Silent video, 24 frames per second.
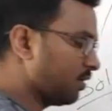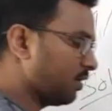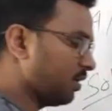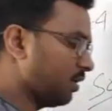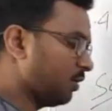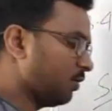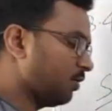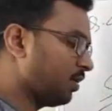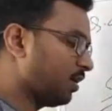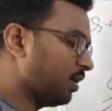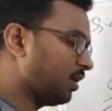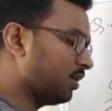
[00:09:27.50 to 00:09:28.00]
Now
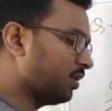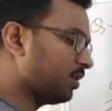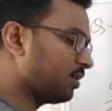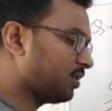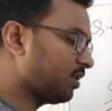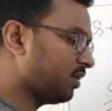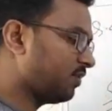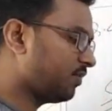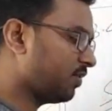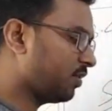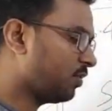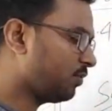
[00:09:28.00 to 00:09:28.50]
we'll get the
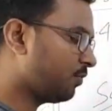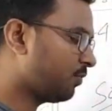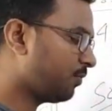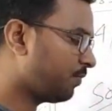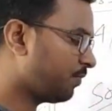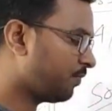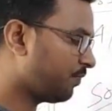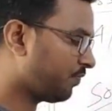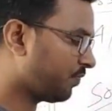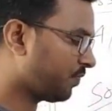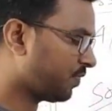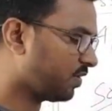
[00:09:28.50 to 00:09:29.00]
same value,
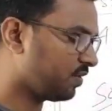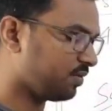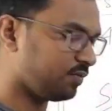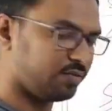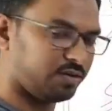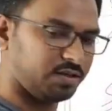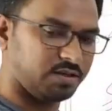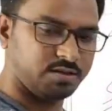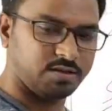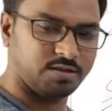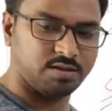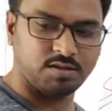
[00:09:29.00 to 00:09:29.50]

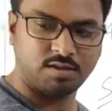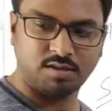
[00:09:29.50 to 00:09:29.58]
right?